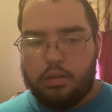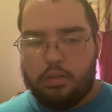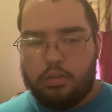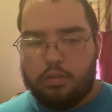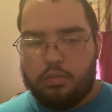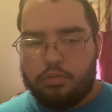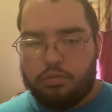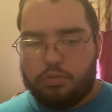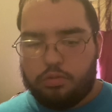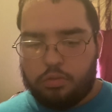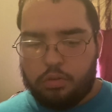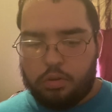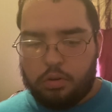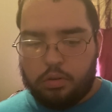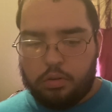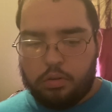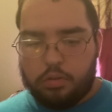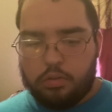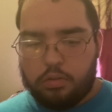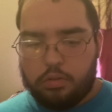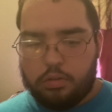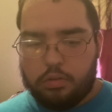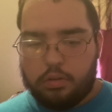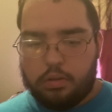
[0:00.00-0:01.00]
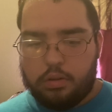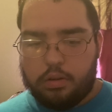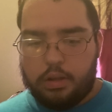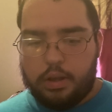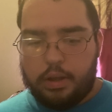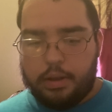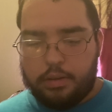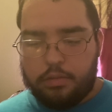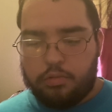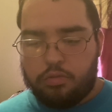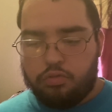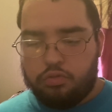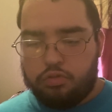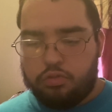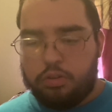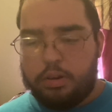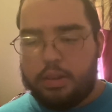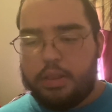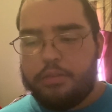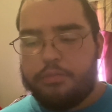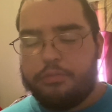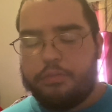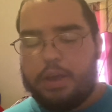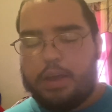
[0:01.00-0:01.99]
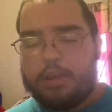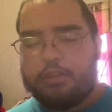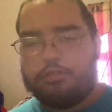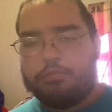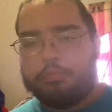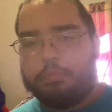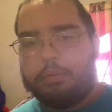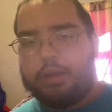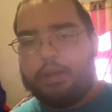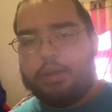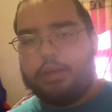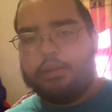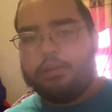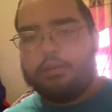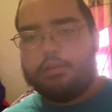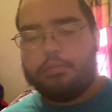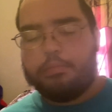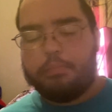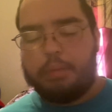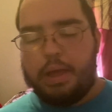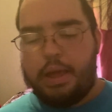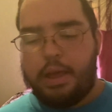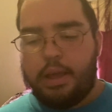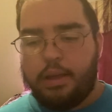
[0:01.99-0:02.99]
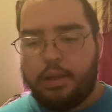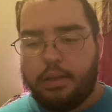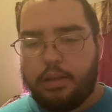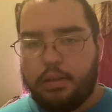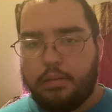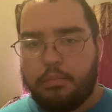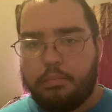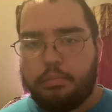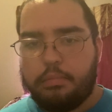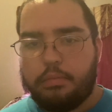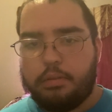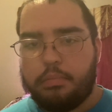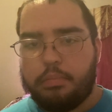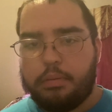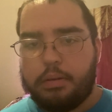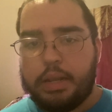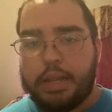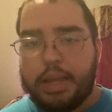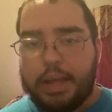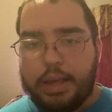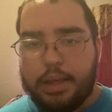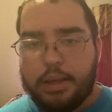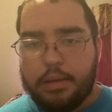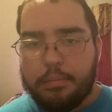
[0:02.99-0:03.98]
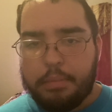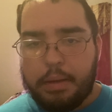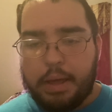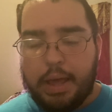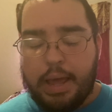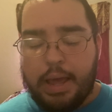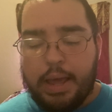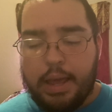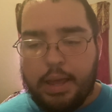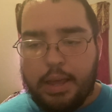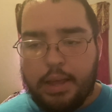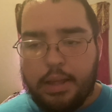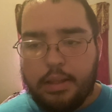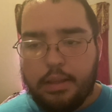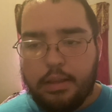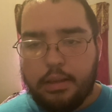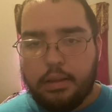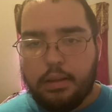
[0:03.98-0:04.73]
So it's really fast place pay, play, paid